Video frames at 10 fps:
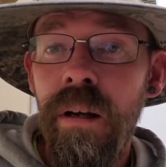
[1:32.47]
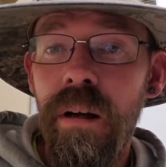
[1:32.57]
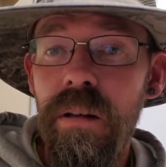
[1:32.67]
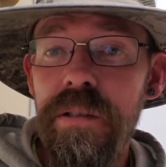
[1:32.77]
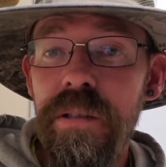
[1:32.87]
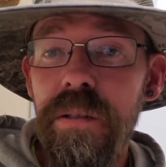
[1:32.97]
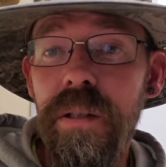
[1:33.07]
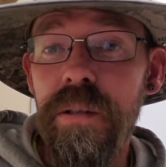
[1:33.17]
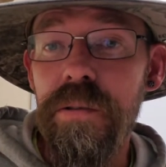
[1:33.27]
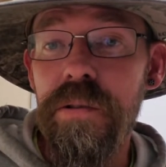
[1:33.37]
Also,
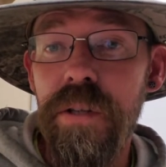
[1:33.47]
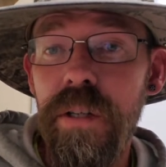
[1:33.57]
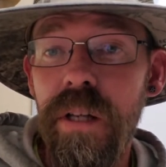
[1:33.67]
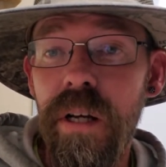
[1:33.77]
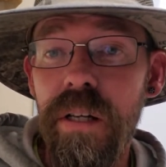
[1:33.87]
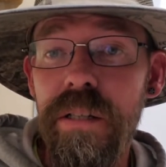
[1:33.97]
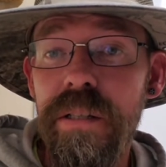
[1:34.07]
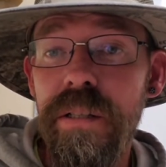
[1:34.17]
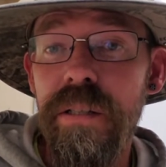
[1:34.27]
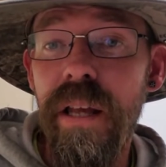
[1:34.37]
on those TrailHawks,
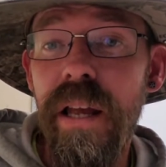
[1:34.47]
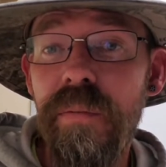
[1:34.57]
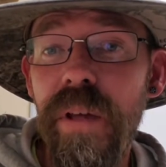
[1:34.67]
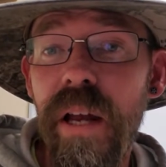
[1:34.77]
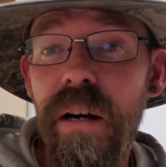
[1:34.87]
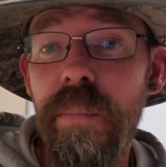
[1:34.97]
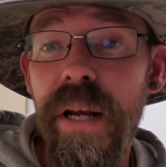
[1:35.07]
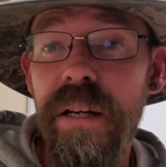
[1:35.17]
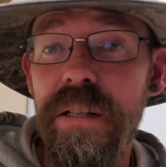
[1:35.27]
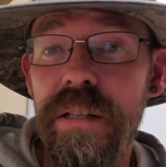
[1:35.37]
they have the
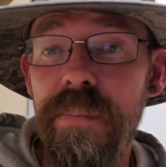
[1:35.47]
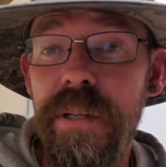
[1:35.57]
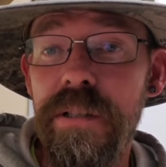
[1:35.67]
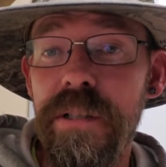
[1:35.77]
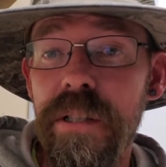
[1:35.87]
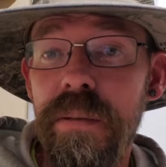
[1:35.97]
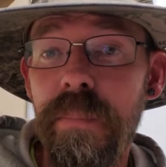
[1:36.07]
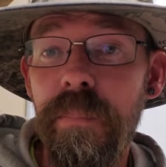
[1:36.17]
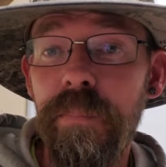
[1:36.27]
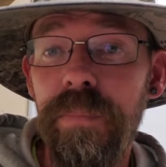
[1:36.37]
airbag suspension.
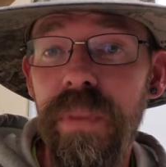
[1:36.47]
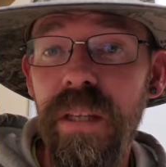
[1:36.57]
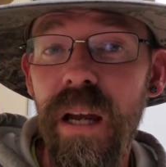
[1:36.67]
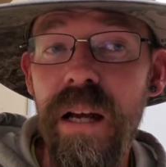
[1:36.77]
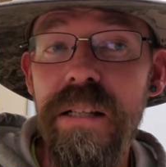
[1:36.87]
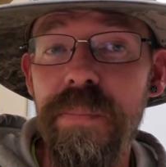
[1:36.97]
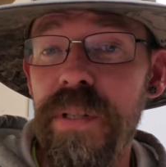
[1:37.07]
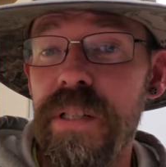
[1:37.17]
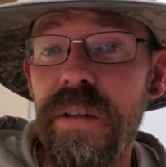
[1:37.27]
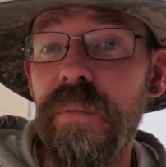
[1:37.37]
I
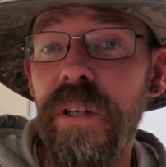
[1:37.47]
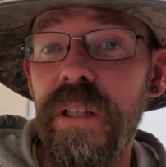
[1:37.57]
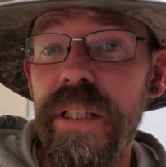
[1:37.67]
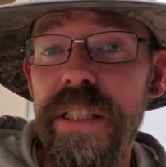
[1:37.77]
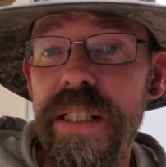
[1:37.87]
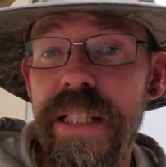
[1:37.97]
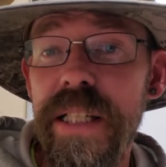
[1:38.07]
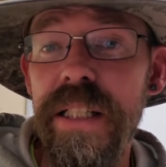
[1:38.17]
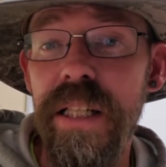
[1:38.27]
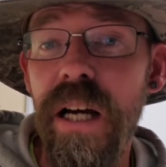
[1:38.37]
specifically
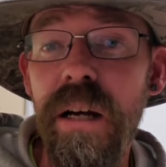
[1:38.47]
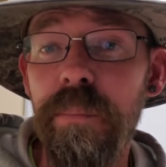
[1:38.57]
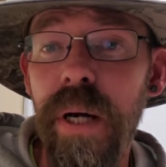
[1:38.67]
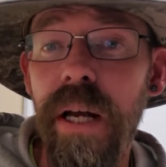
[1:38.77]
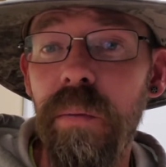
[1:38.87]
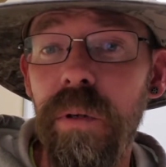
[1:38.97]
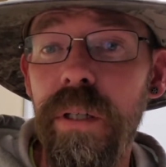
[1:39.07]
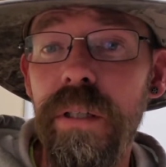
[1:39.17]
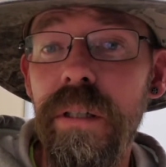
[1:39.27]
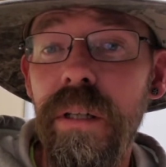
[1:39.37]
did not buy
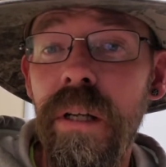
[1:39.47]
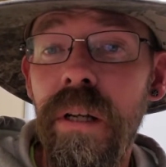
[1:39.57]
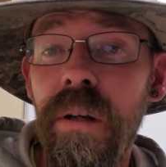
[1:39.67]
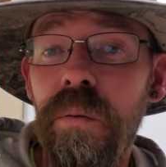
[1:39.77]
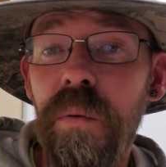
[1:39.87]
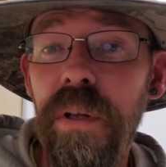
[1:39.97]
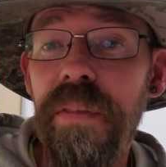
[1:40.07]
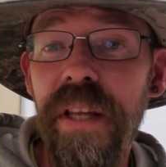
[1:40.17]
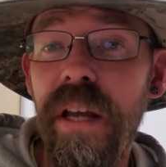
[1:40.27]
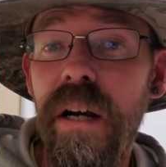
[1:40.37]
one with
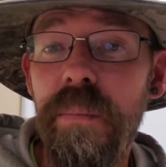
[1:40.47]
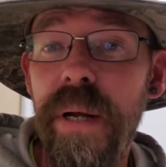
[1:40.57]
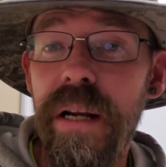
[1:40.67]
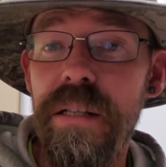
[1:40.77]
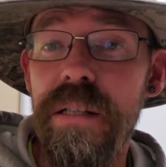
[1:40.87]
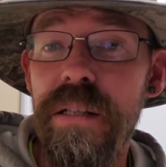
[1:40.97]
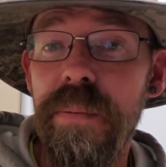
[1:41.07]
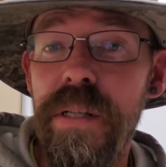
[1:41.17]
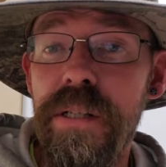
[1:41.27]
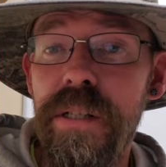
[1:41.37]
the airbag
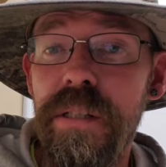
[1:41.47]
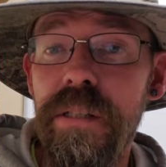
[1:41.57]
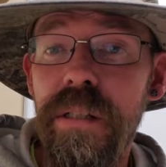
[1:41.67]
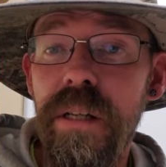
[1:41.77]
suspension